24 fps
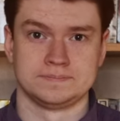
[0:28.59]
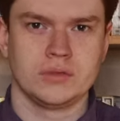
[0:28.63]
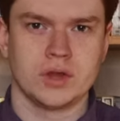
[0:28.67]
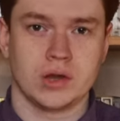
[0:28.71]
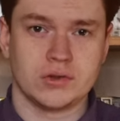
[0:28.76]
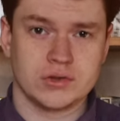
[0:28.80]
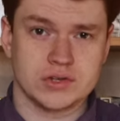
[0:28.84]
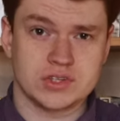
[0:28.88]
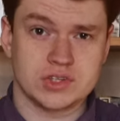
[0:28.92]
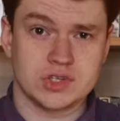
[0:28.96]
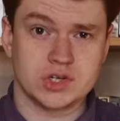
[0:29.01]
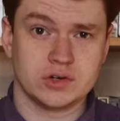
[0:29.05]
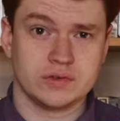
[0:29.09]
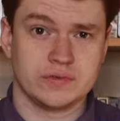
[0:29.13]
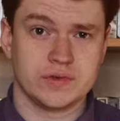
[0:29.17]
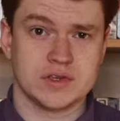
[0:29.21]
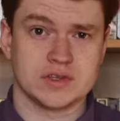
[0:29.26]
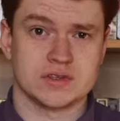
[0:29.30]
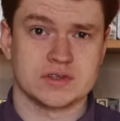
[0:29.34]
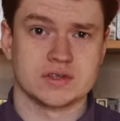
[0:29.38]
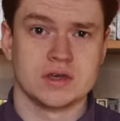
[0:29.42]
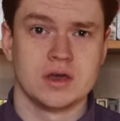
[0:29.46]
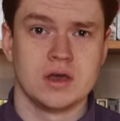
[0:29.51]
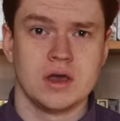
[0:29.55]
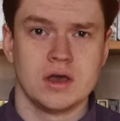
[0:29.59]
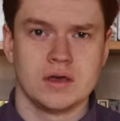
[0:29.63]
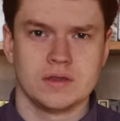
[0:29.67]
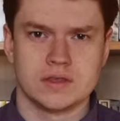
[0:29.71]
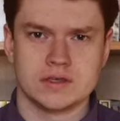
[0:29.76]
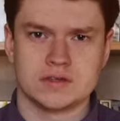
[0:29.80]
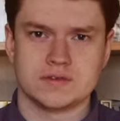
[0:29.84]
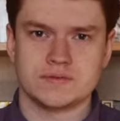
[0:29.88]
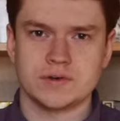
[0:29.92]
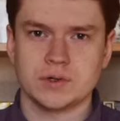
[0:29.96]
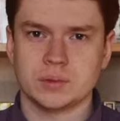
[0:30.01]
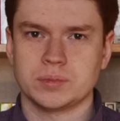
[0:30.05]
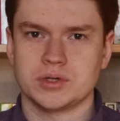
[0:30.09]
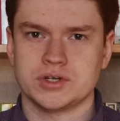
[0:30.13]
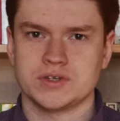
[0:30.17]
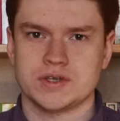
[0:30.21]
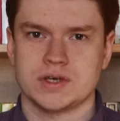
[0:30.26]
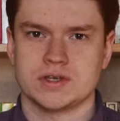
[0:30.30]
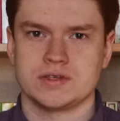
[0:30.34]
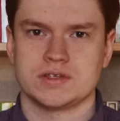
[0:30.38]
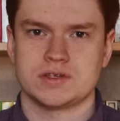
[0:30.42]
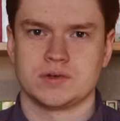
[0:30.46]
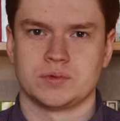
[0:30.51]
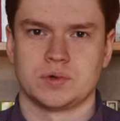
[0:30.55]
On the surface, this film
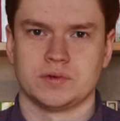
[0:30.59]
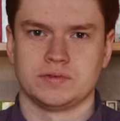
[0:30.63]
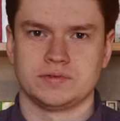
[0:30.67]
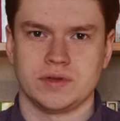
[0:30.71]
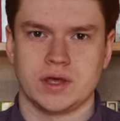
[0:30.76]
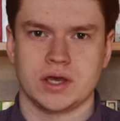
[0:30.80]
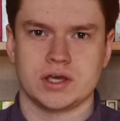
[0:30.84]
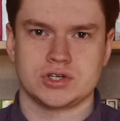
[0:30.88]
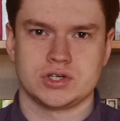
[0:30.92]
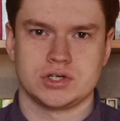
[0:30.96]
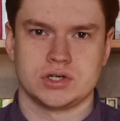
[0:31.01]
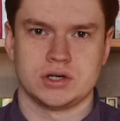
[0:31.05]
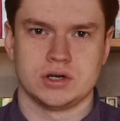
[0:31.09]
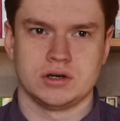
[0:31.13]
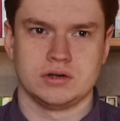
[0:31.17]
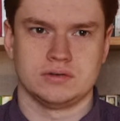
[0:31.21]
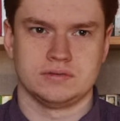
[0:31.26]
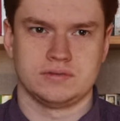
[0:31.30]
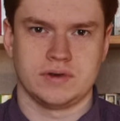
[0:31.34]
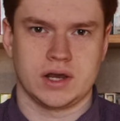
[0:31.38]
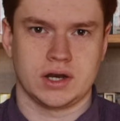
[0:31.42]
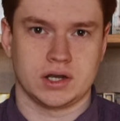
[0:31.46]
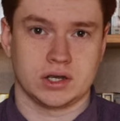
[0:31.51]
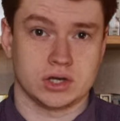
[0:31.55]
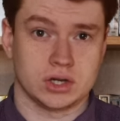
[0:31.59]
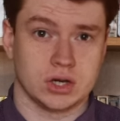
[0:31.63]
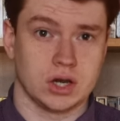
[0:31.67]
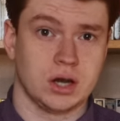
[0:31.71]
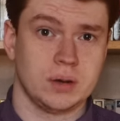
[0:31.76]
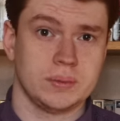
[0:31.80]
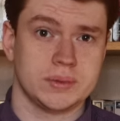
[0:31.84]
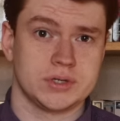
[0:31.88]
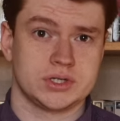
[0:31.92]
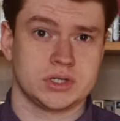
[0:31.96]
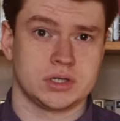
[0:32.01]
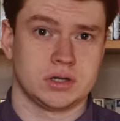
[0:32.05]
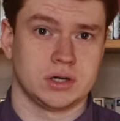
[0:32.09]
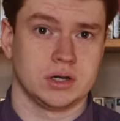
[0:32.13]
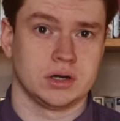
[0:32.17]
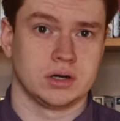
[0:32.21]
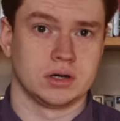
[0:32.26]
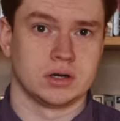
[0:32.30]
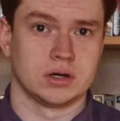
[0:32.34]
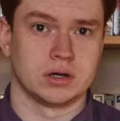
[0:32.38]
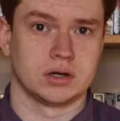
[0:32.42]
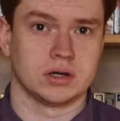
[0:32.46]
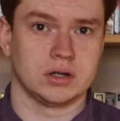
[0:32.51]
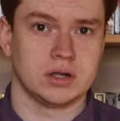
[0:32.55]
presents a reflection of and a commentary
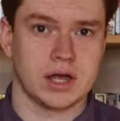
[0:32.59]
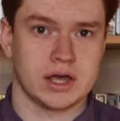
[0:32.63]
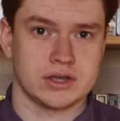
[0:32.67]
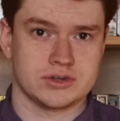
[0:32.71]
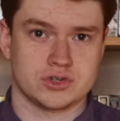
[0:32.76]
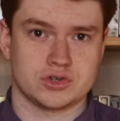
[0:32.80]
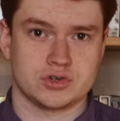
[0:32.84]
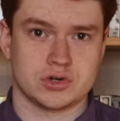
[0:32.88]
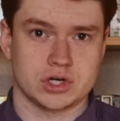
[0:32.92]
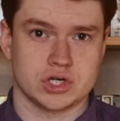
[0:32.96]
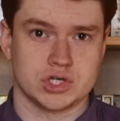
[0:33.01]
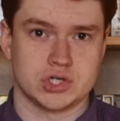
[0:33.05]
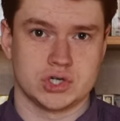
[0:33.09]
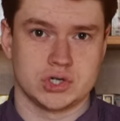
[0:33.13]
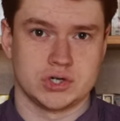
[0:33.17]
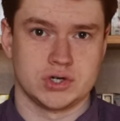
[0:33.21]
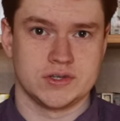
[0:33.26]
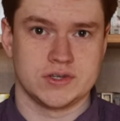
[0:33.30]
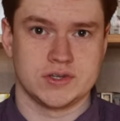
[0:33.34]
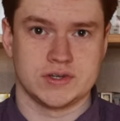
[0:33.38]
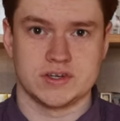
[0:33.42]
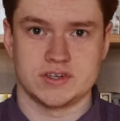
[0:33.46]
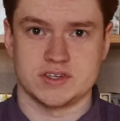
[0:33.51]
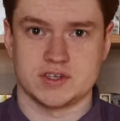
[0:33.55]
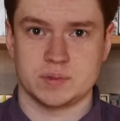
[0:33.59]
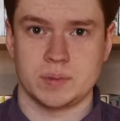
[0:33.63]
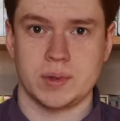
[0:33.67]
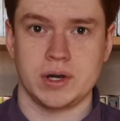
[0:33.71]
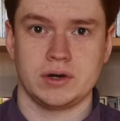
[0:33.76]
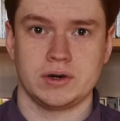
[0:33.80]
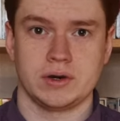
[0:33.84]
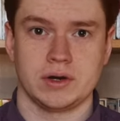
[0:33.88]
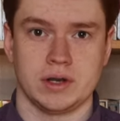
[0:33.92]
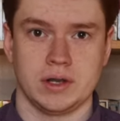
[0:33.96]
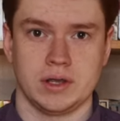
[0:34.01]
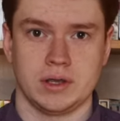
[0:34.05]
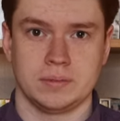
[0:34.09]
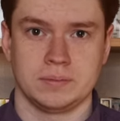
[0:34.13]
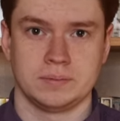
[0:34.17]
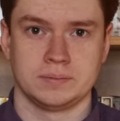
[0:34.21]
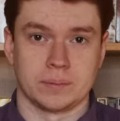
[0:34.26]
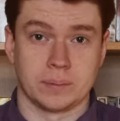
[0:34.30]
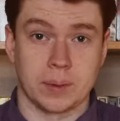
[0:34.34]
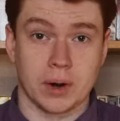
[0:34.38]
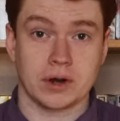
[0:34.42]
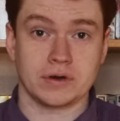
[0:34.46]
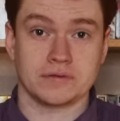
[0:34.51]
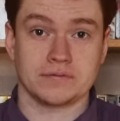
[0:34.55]
on class structures and disparity. The
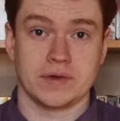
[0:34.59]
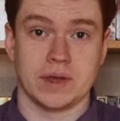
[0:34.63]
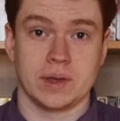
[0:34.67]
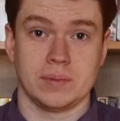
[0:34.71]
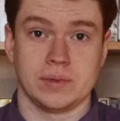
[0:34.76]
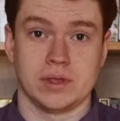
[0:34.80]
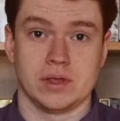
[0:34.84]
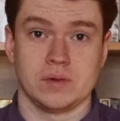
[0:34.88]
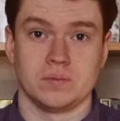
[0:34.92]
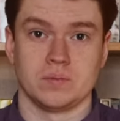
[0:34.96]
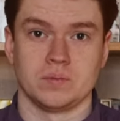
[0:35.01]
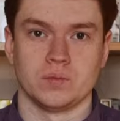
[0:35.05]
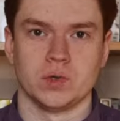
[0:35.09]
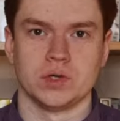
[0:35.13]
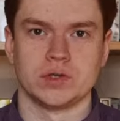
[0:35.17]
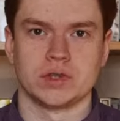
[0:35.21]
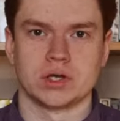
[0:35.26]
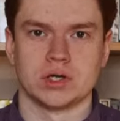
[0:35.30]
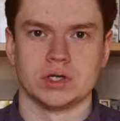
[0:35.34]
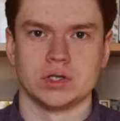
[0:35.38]
Park family, with